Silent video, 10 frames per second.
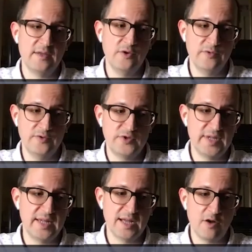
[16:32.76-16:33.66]
you
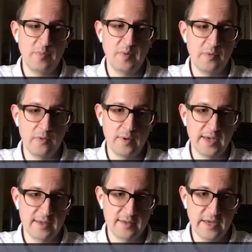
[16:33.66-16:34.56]
understand how people like
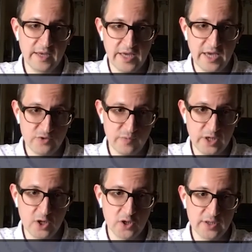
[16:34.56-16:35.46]
engage with the
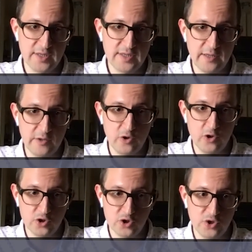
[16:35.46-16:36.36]
content, and
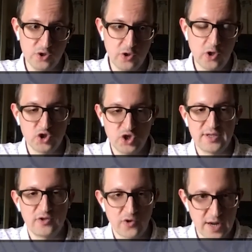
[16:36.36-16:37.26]
you don't just
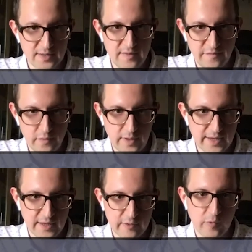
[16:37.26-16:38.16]
attract them for
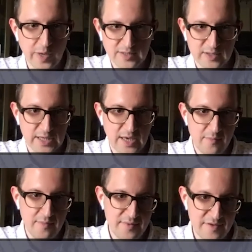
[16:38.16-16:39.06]
like a quick
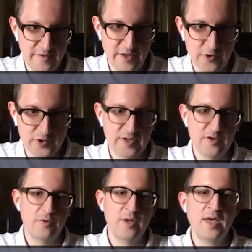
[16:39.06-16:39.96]
skim of an
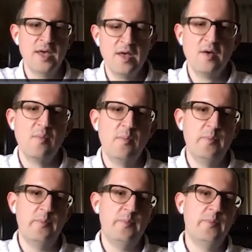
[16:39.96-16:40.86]
article,
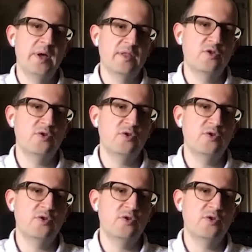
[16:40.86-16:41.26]
but